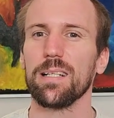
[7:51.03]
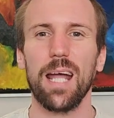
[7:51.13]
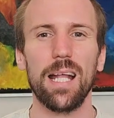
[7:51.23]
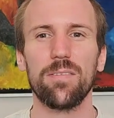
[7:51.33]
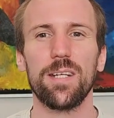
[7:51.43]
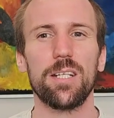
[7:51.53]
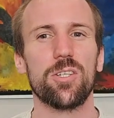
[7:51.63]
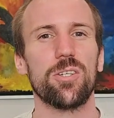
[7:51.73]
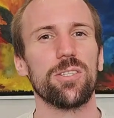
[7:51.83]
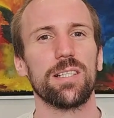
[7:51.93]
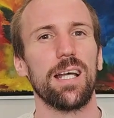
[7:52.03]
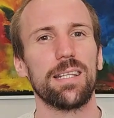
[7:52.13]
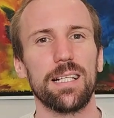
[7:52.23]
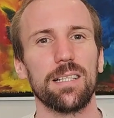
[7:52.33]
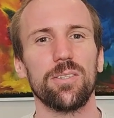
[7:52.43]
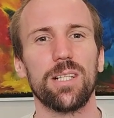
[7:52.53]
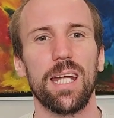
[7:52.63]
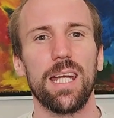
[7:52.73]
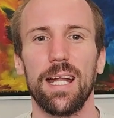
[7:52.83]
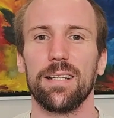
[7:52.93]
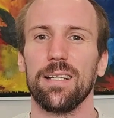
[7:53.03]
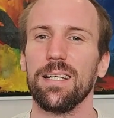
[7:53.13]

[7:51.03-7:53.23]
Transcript: Cut features until you can.